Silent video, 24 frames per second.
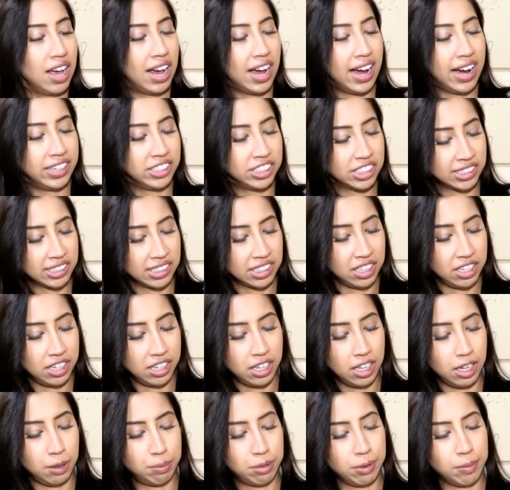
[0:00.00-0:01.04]
I just
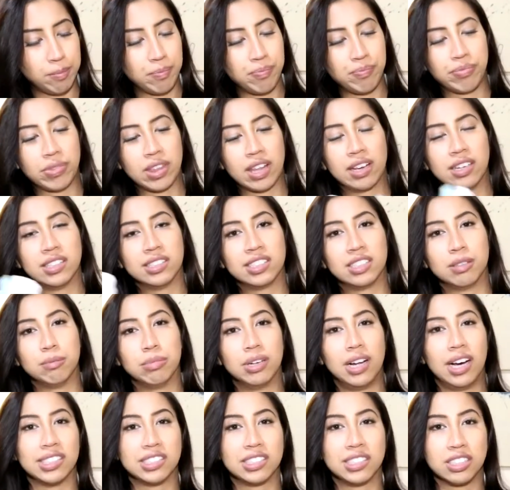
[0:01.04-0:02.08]
keep some
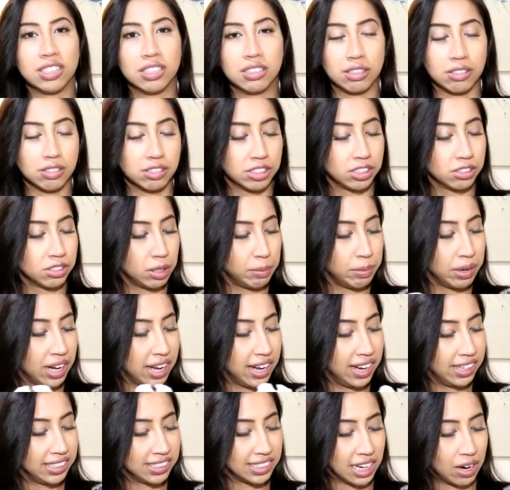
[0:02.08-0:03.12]
plastic grocery bags.